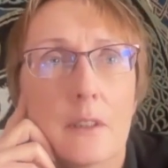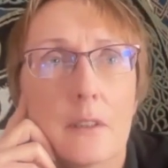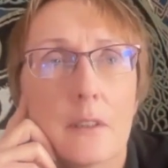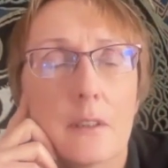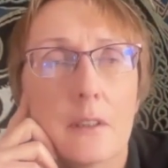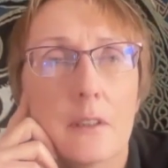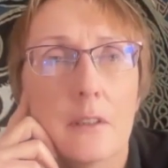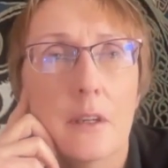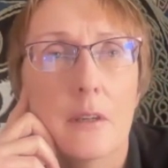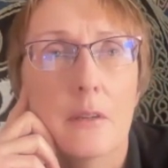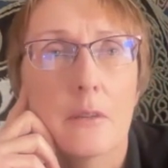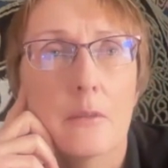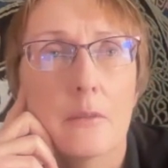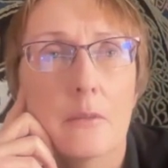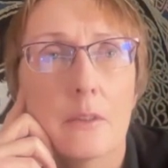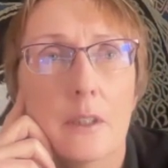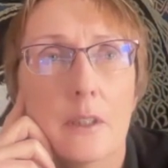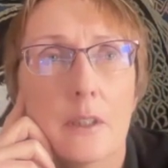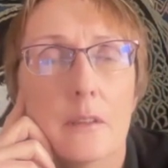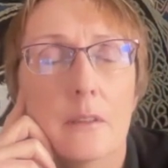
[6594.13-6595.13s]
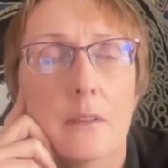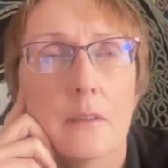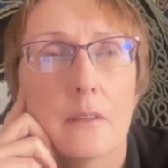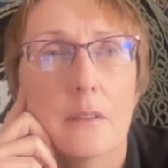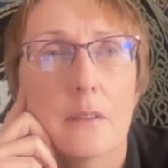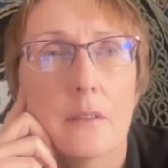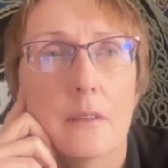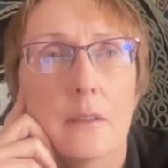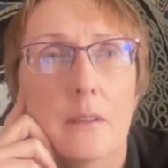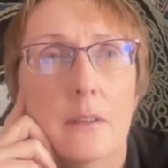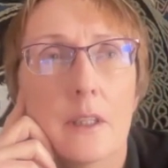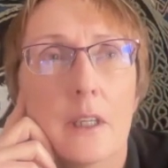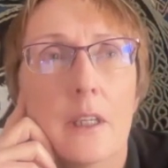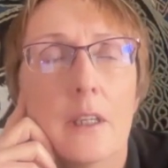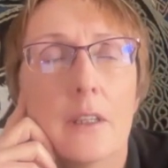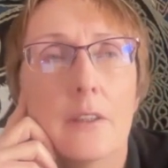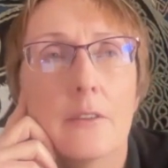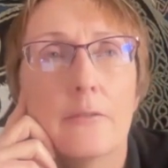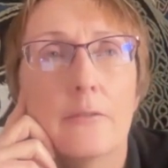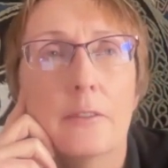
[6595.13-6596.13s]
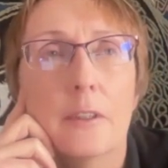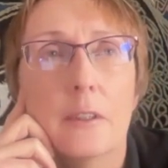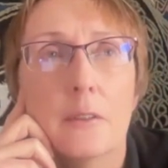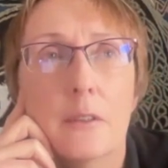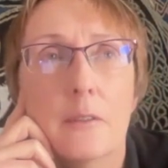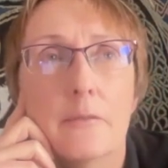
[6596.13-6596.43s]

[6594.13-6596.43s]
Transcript: you know the the fear